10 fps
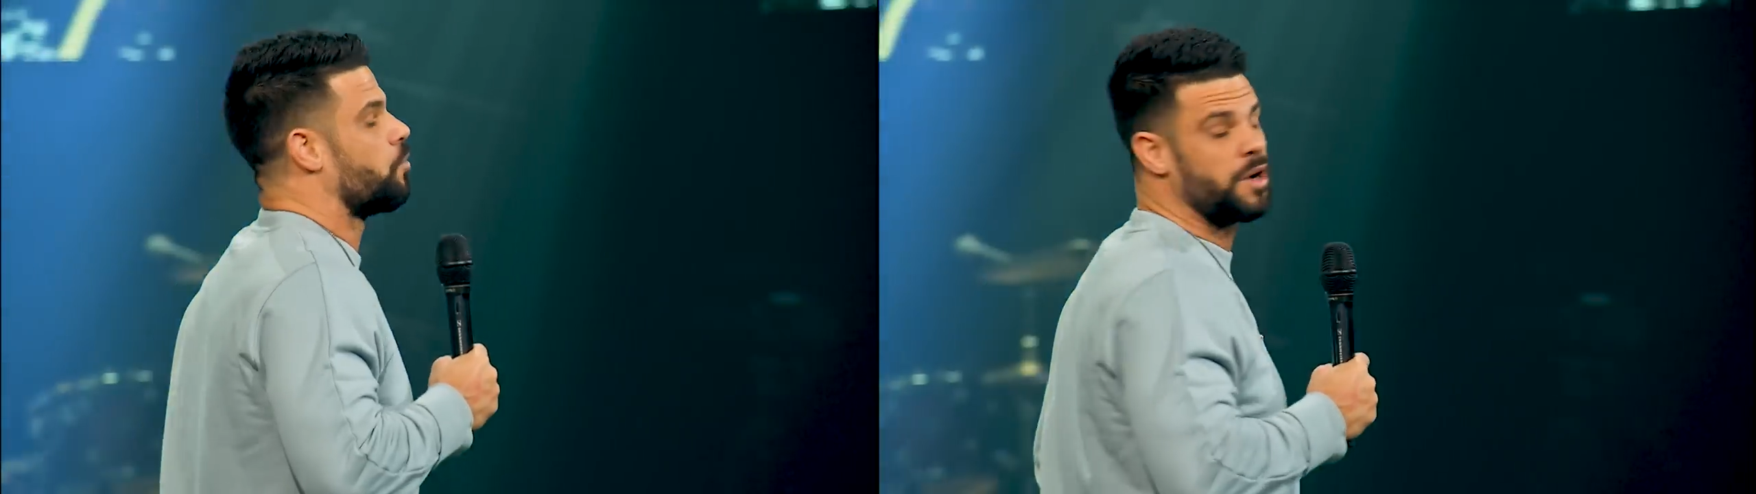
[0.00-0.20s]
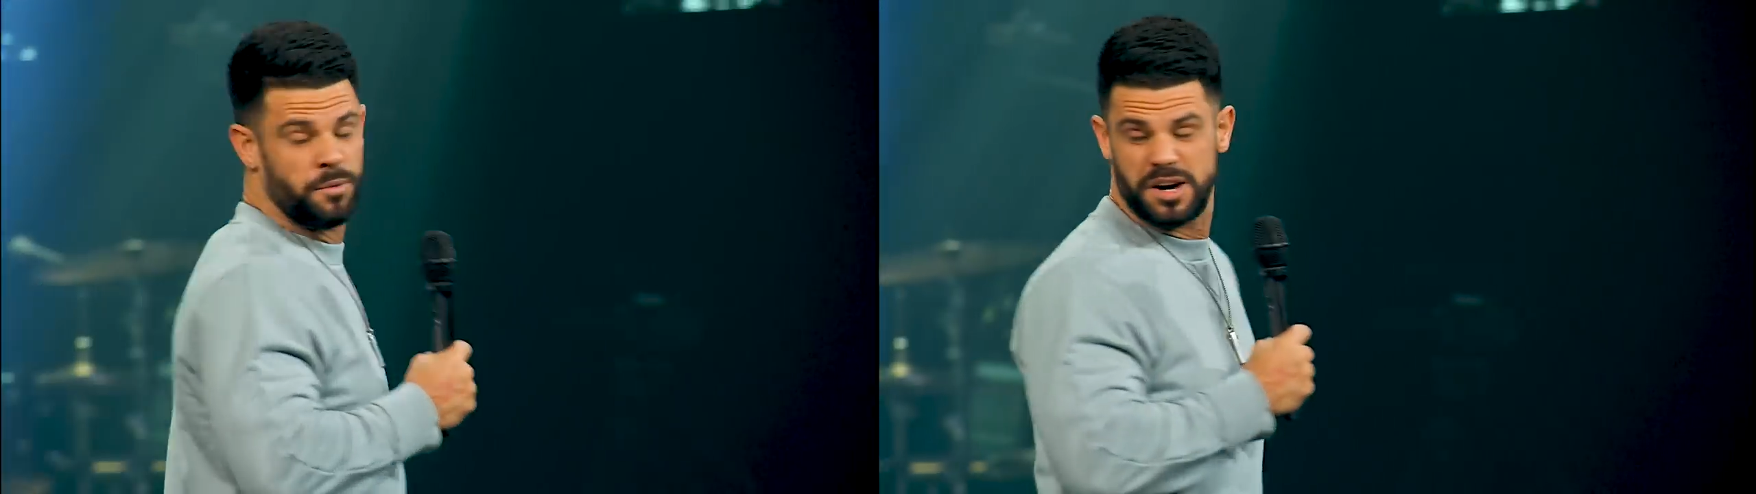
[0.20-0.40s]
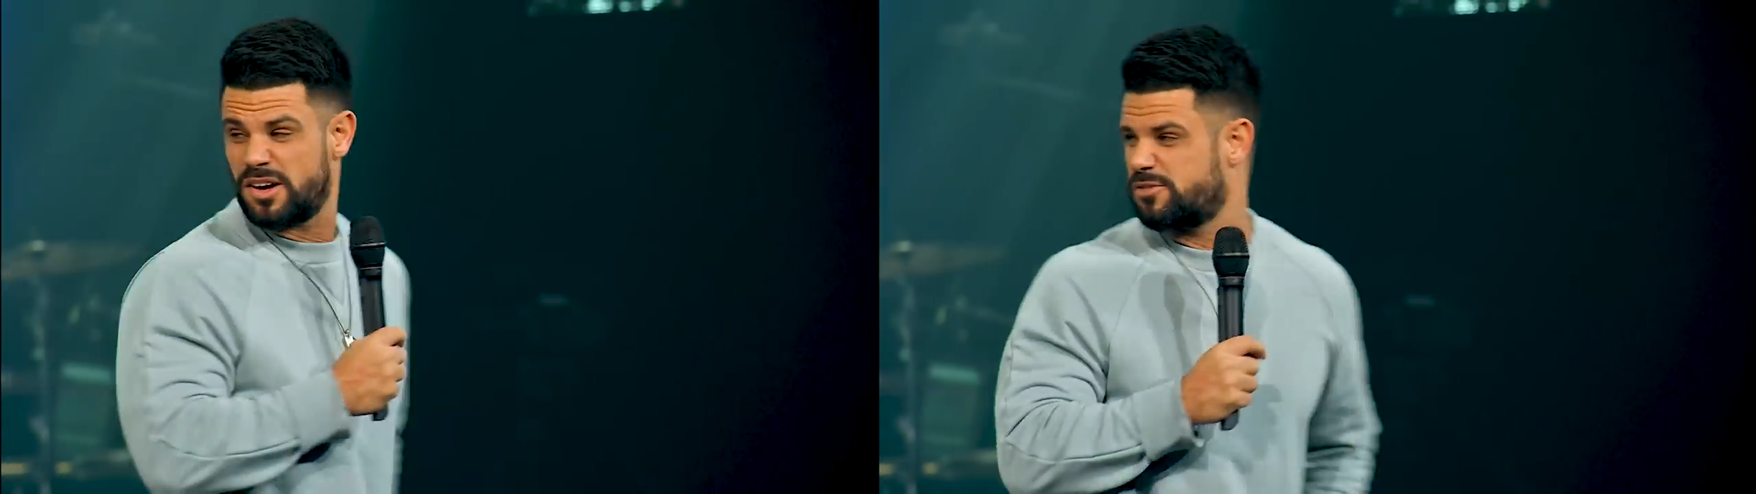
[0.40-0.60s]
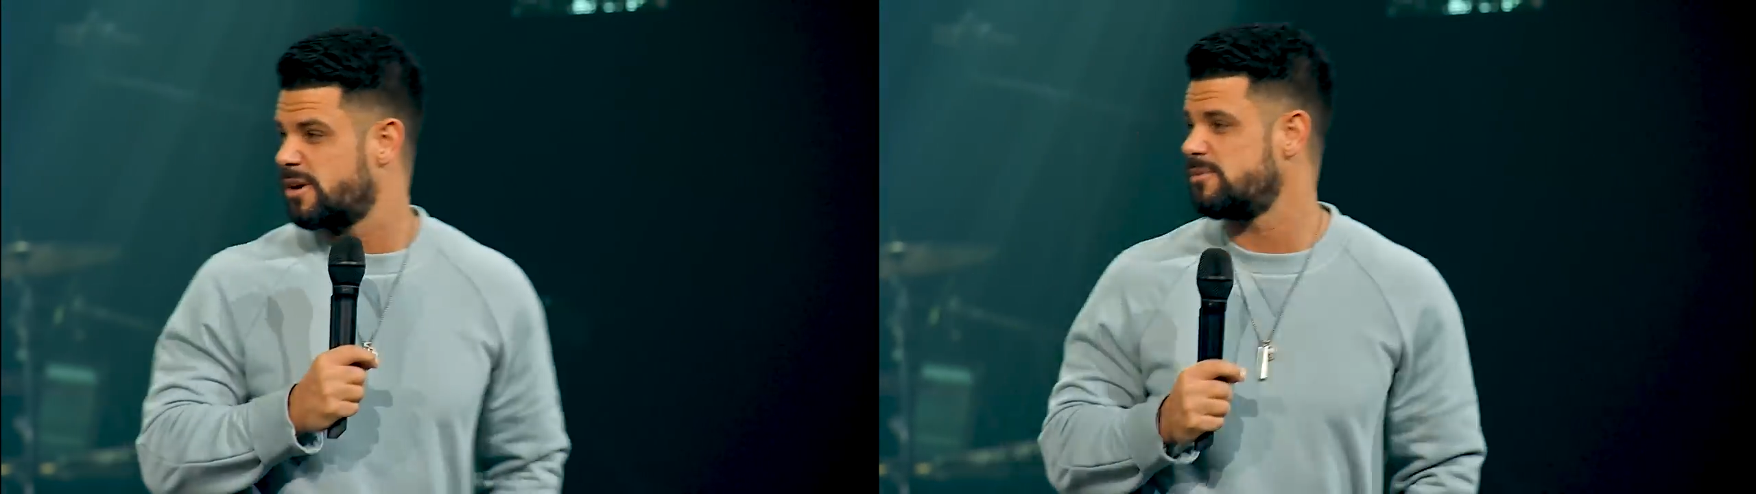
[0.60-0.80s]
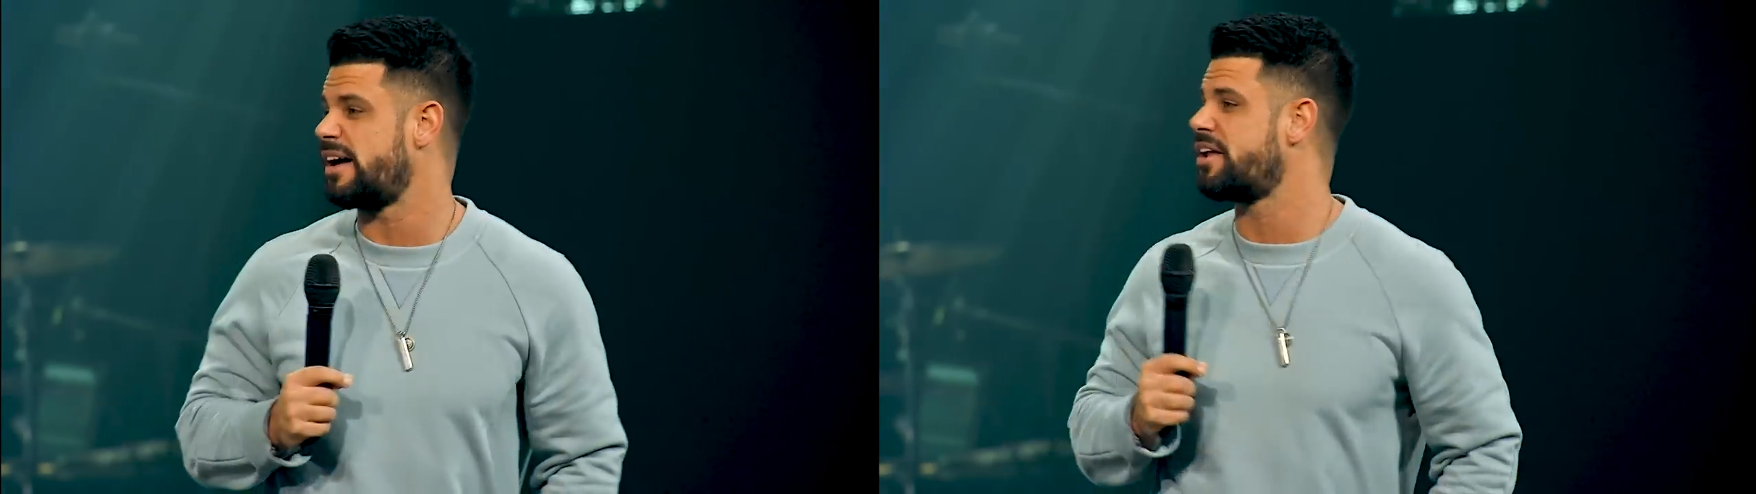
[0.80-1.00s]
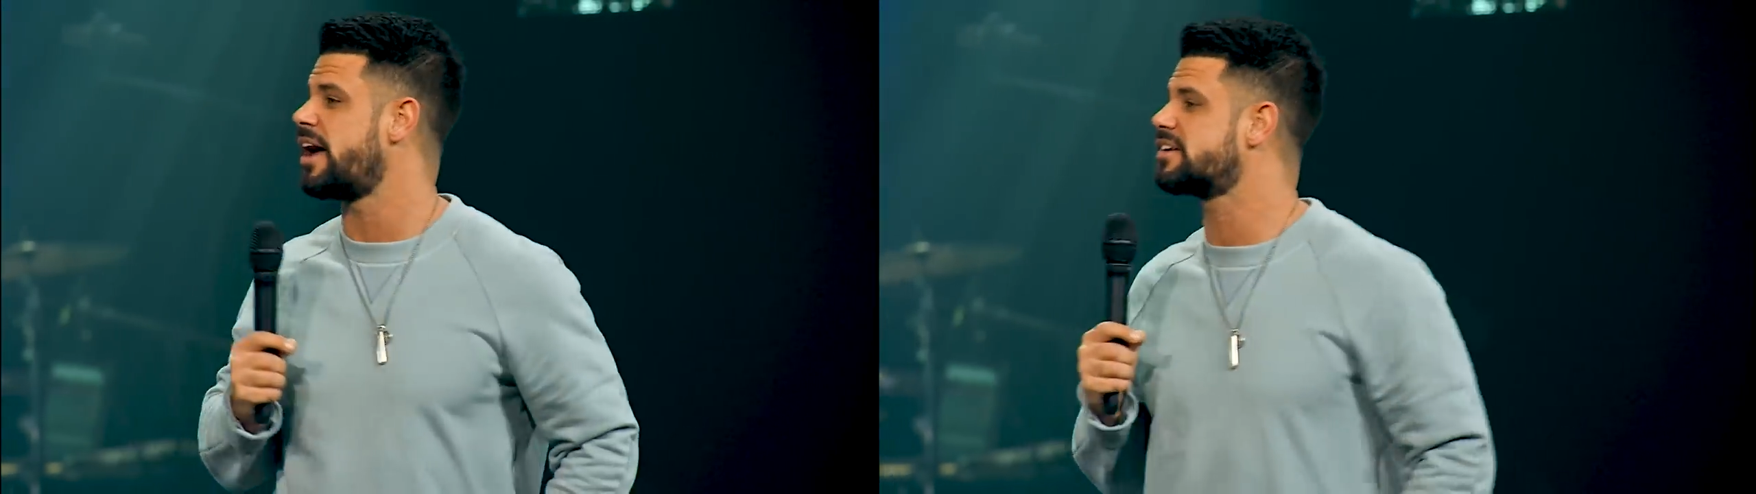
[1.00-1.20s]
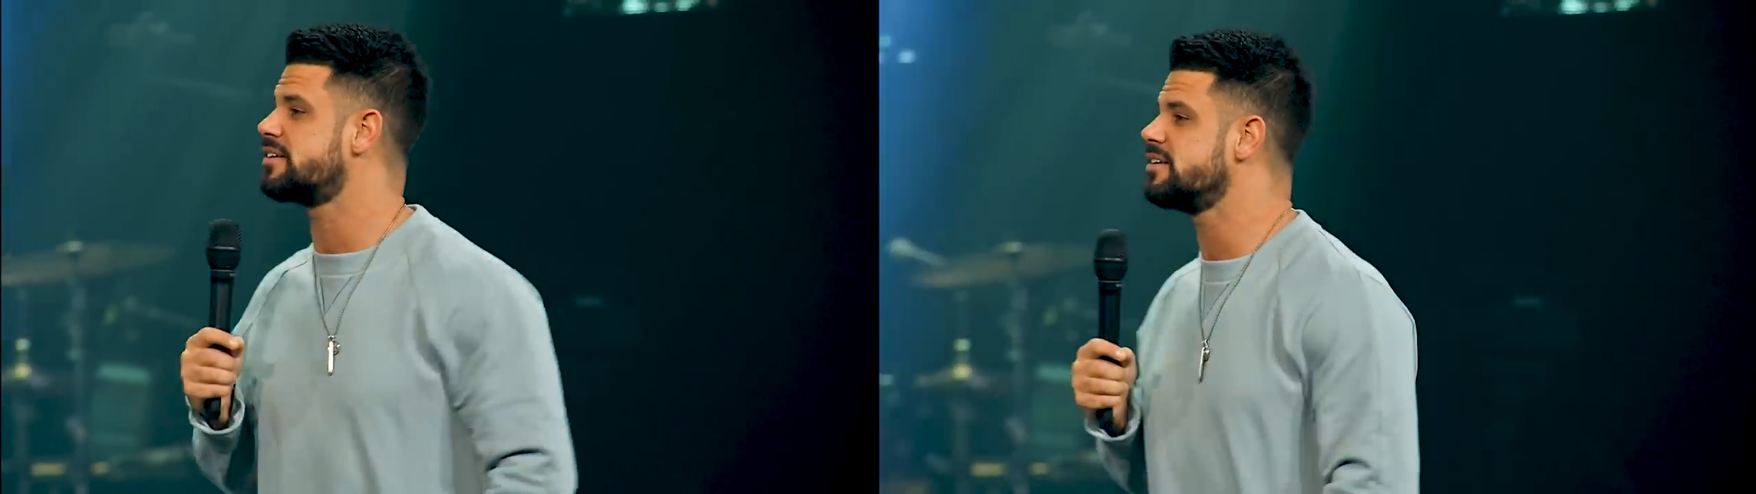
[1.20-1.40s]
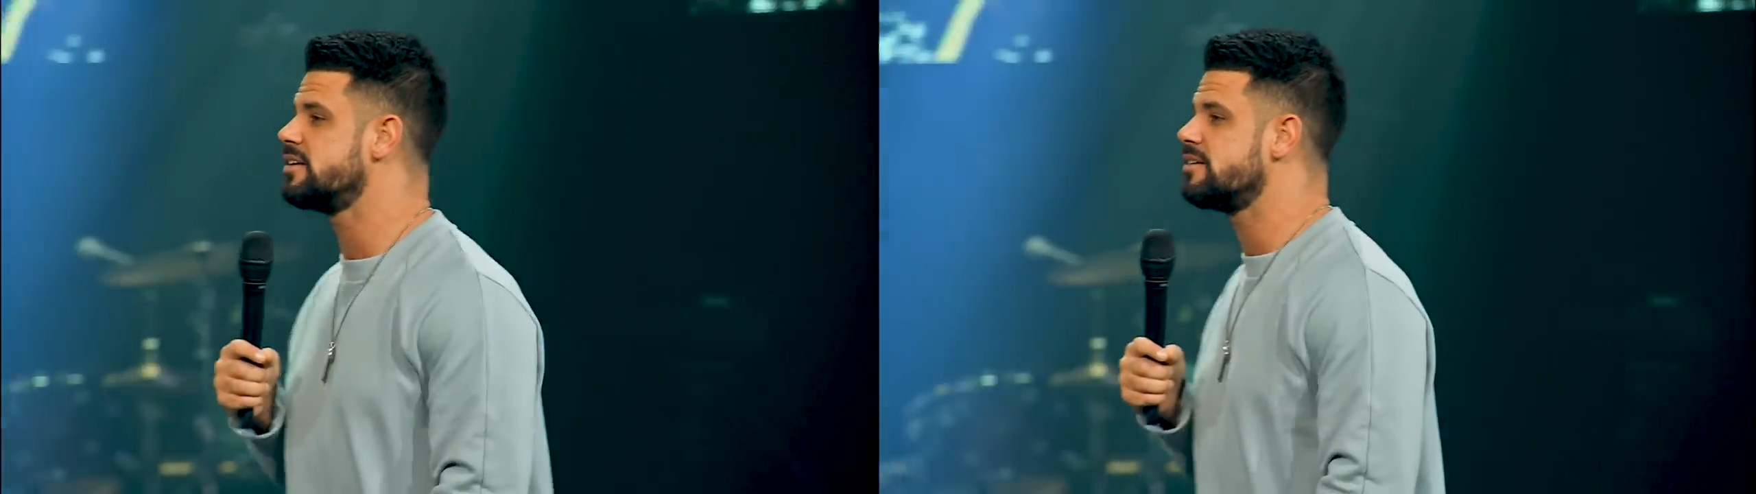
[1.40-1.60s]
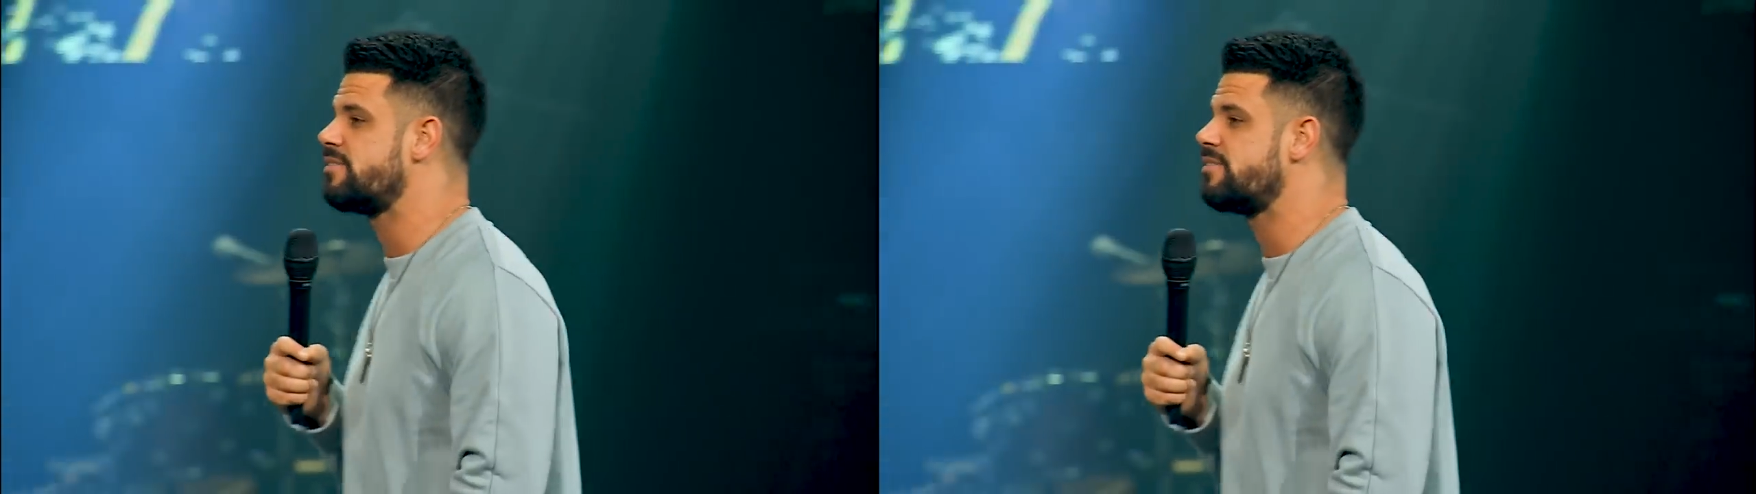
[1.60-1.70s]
Where, where y'all from? Valdosta,